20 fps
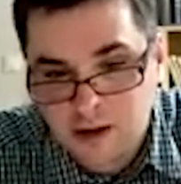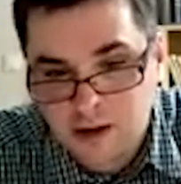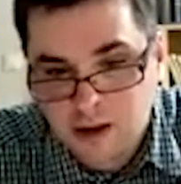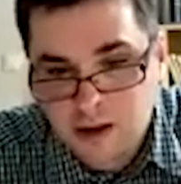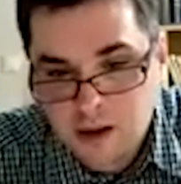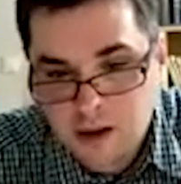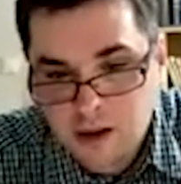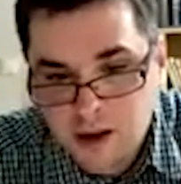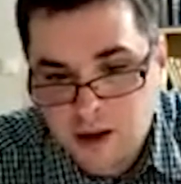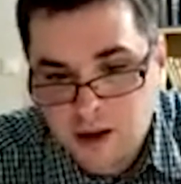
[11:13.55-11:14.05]

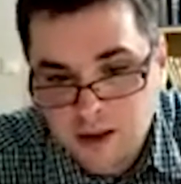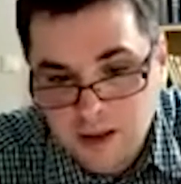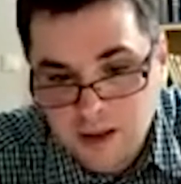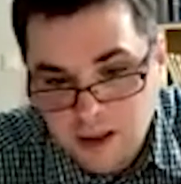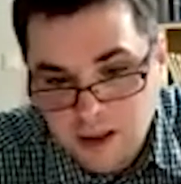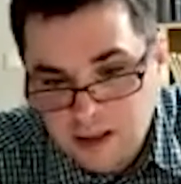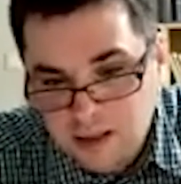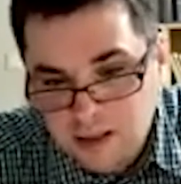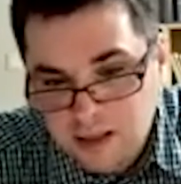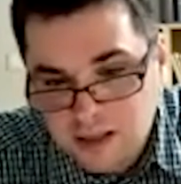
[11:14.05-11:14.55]

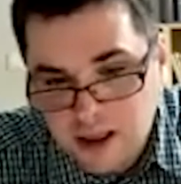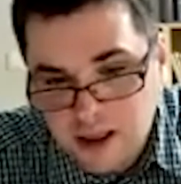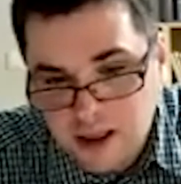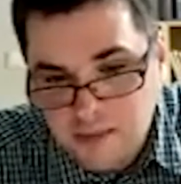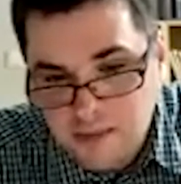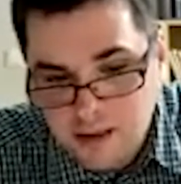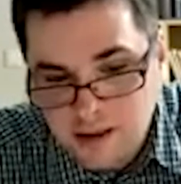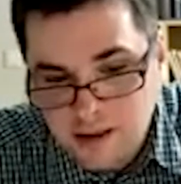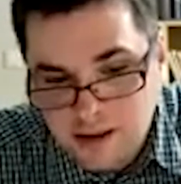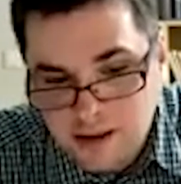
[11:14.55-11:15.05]
The
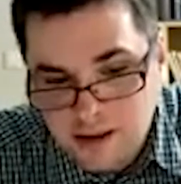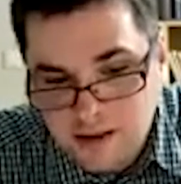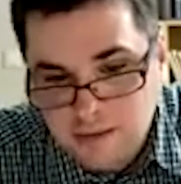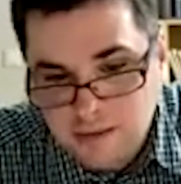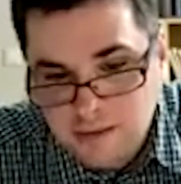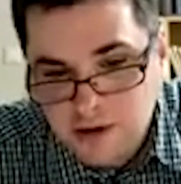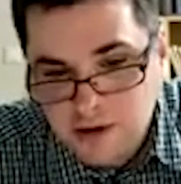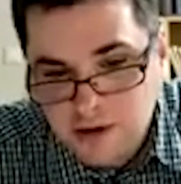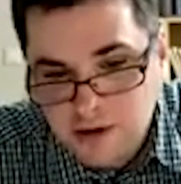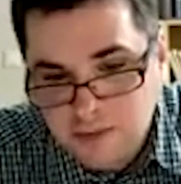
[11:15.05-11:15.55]
immediate
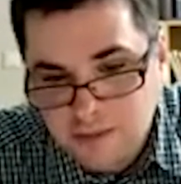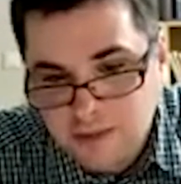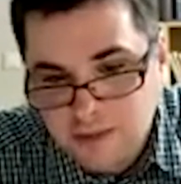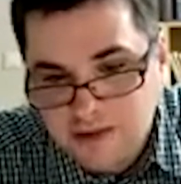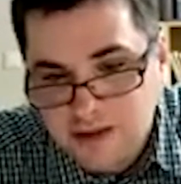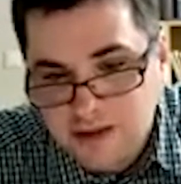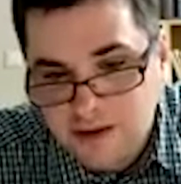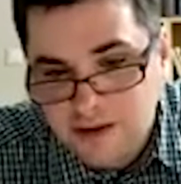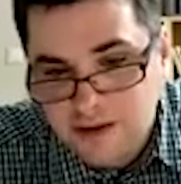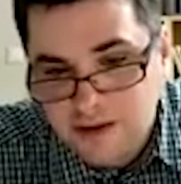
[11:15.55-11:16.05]
bishop
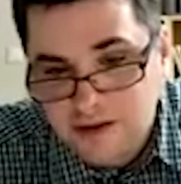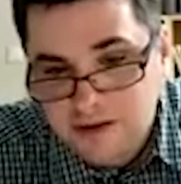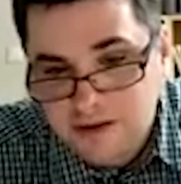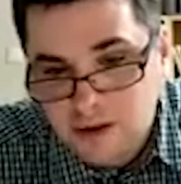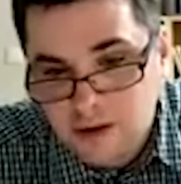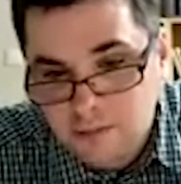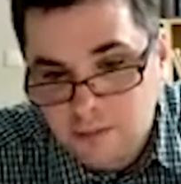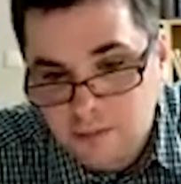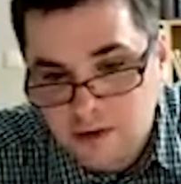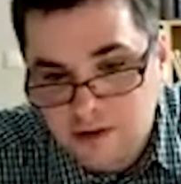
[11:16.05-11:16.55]
e7 is not
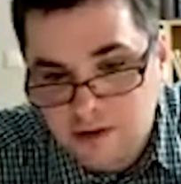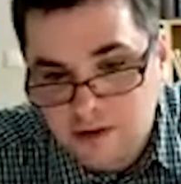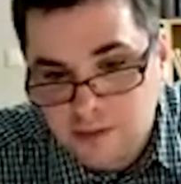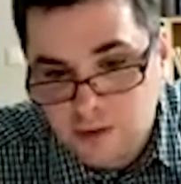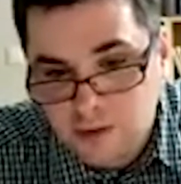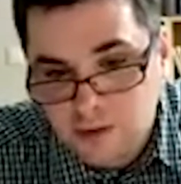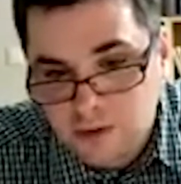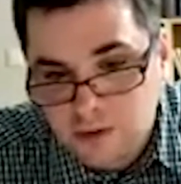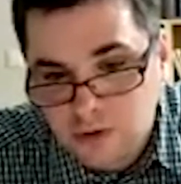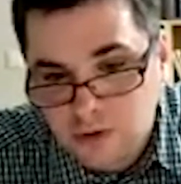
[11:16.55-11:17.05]
possible
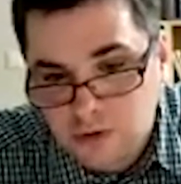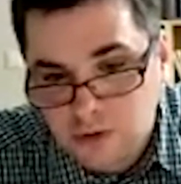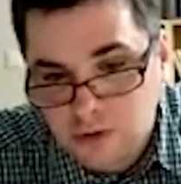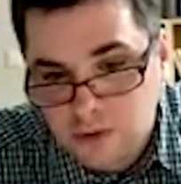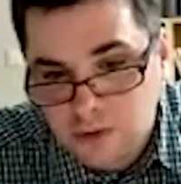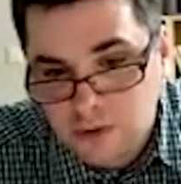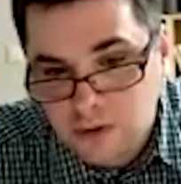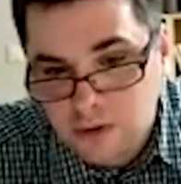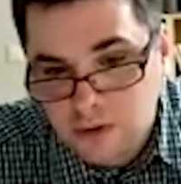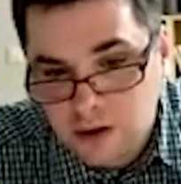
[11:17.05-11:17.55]
due
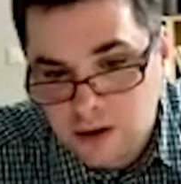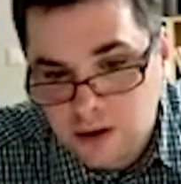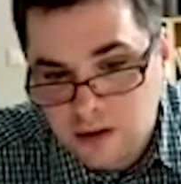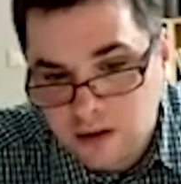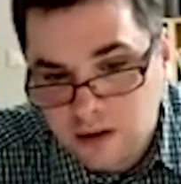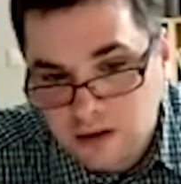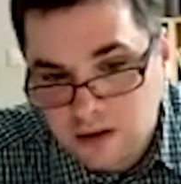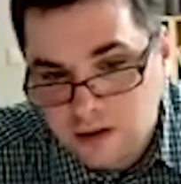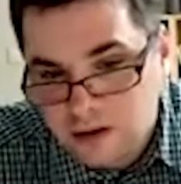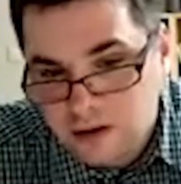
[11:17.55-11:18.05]

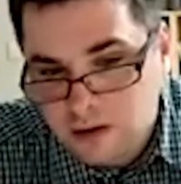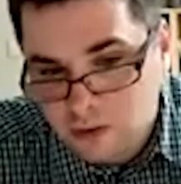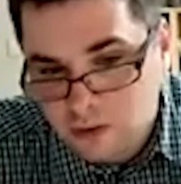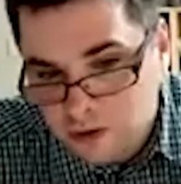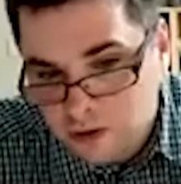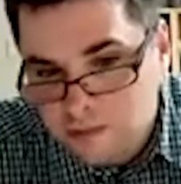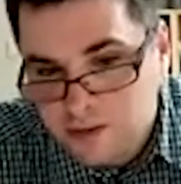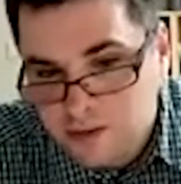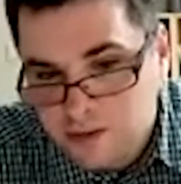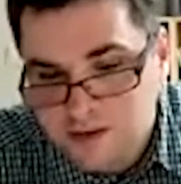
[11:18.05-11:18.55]
to queen
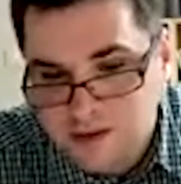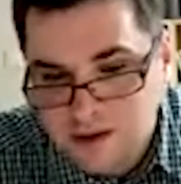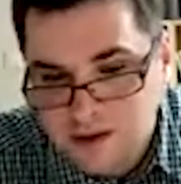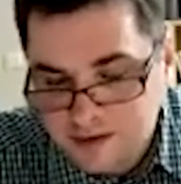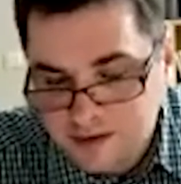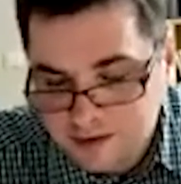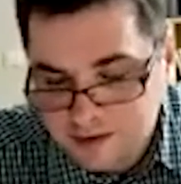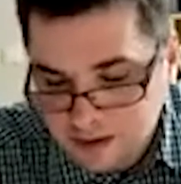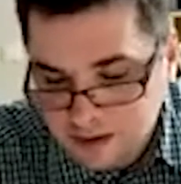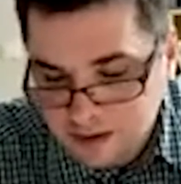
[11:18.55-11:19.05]
b6,
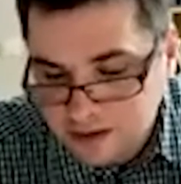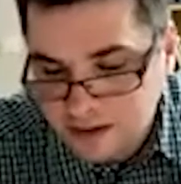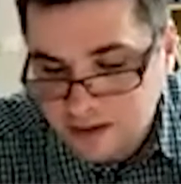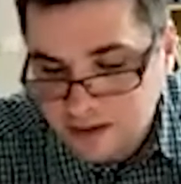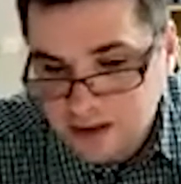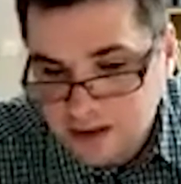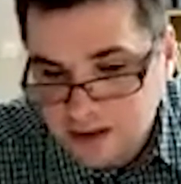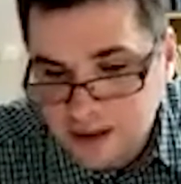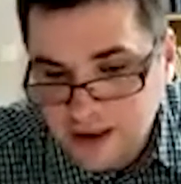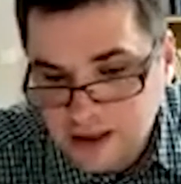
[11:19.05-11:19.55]

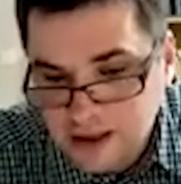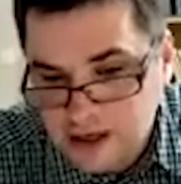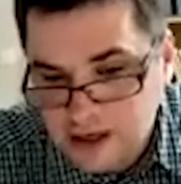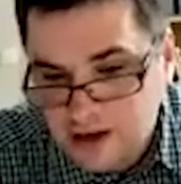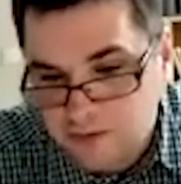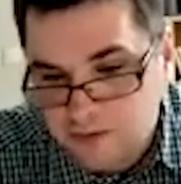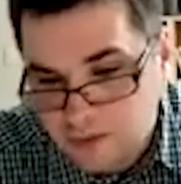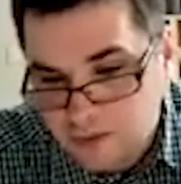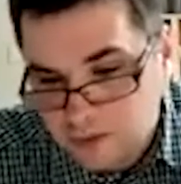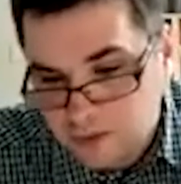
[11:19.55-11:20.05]
king
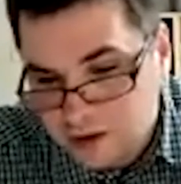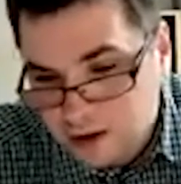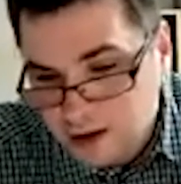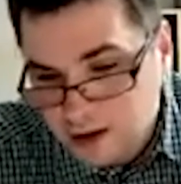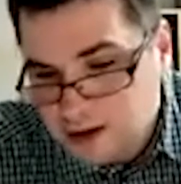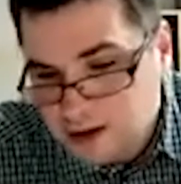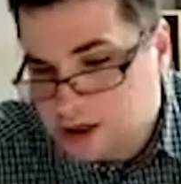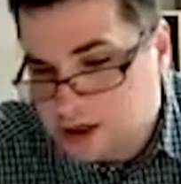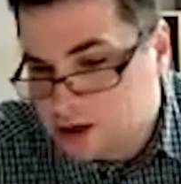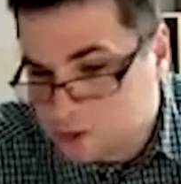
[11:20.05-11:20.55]
g4, king
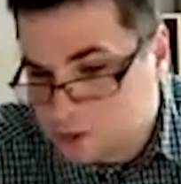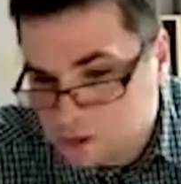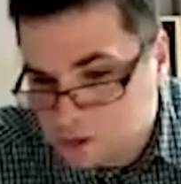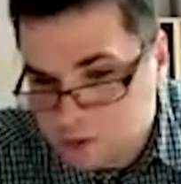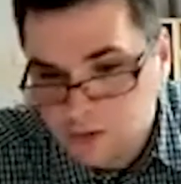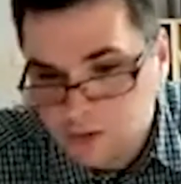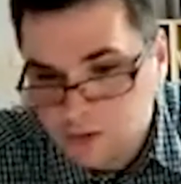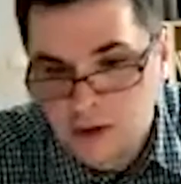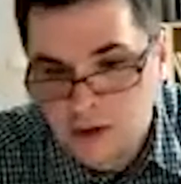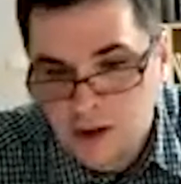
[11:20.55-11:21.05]
g2,
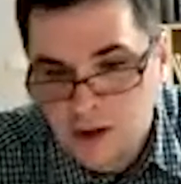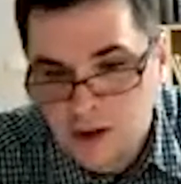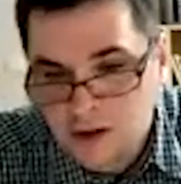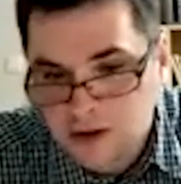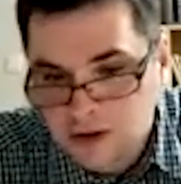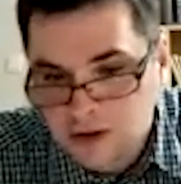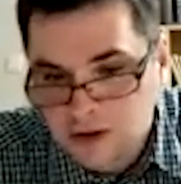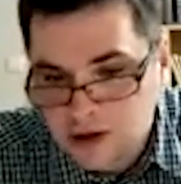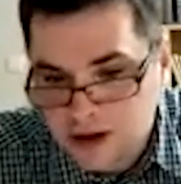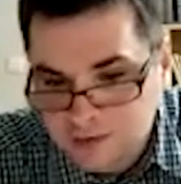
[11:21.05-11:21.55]

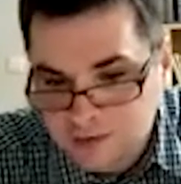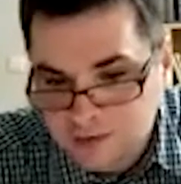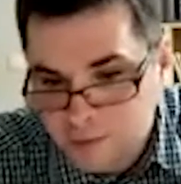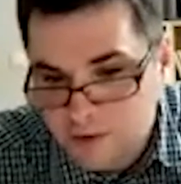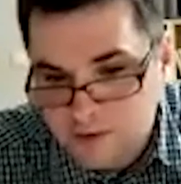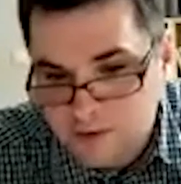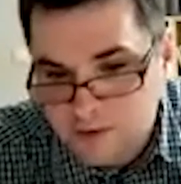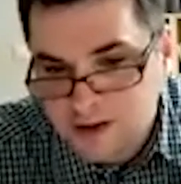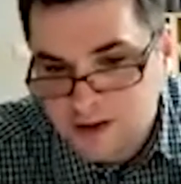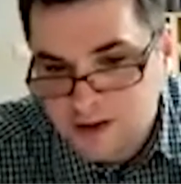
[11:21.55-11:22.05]
just
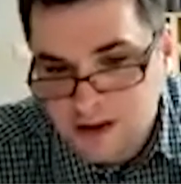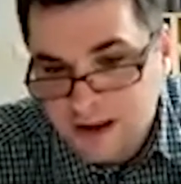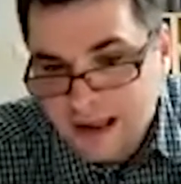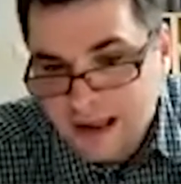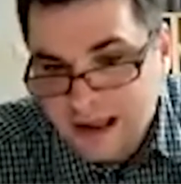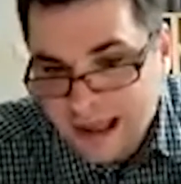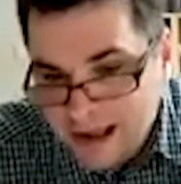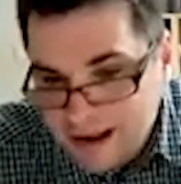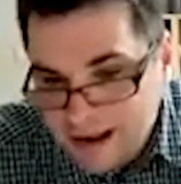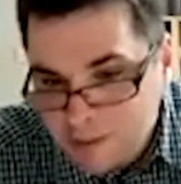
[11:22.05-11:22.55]
preventing
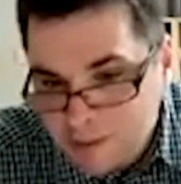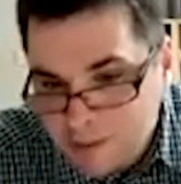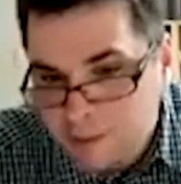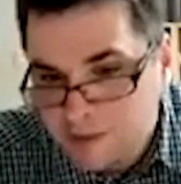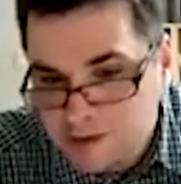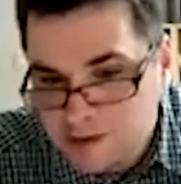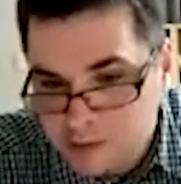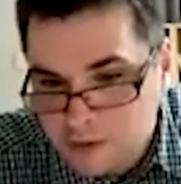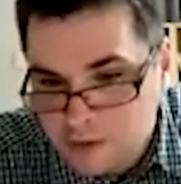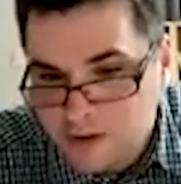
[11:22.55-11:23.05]
any
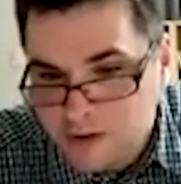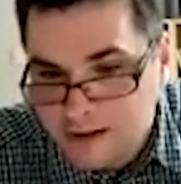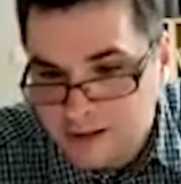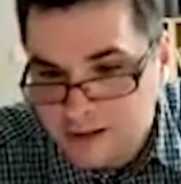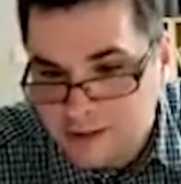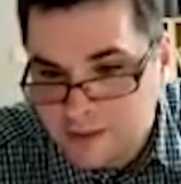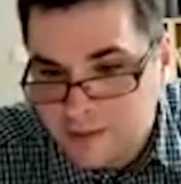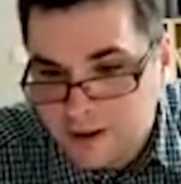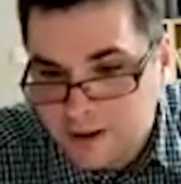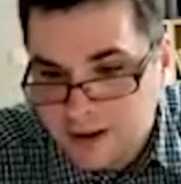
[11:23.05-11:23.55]
possible
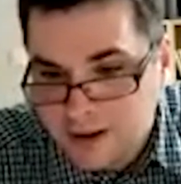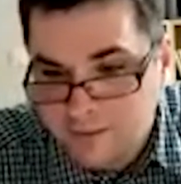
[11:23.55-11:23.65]
counterplay,